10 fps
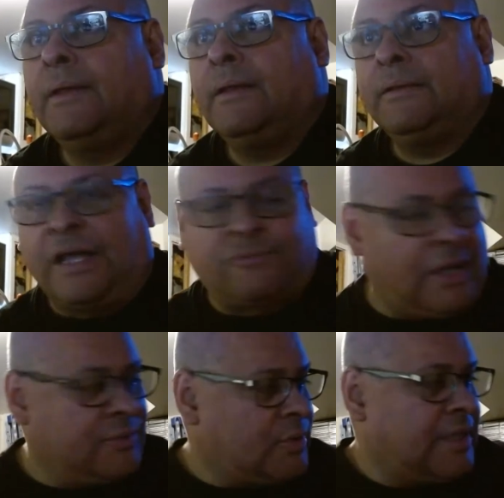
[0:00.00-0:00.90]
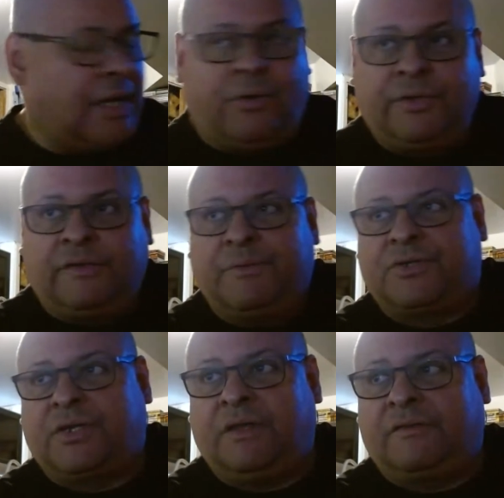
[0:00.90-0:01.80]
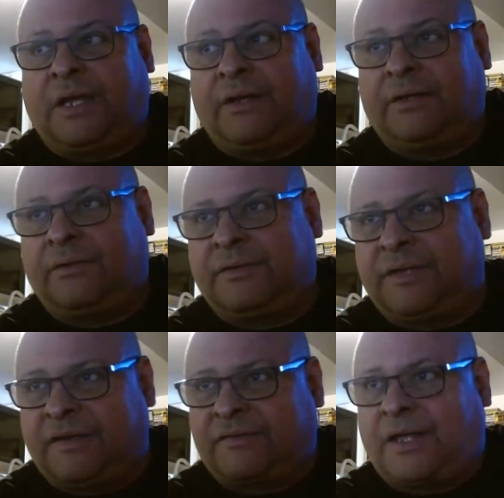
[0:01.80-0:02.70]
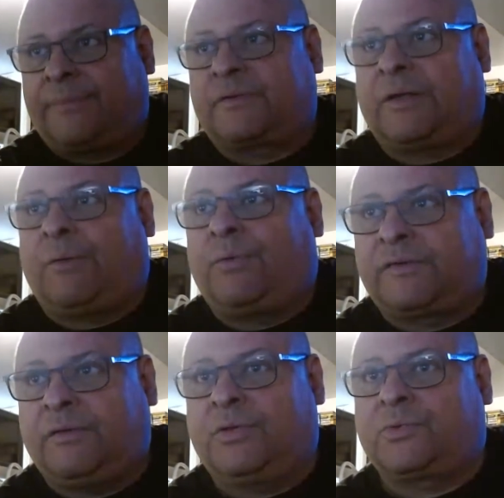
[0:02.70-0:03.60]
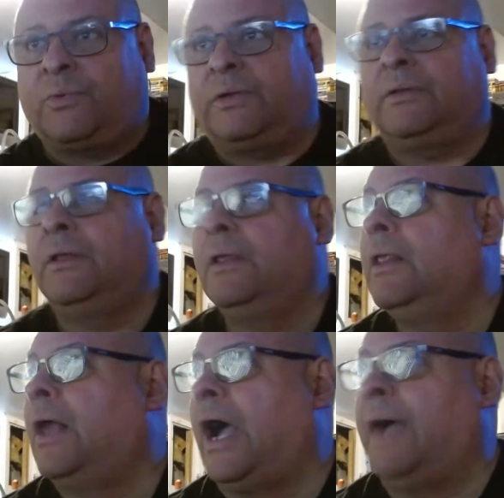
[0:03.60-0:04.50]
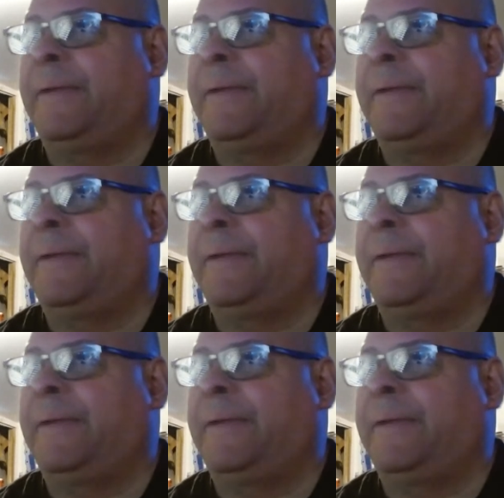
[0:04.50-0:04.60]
That's why I'm trying out all these machines down here, all the desktops, because I want to see which one I may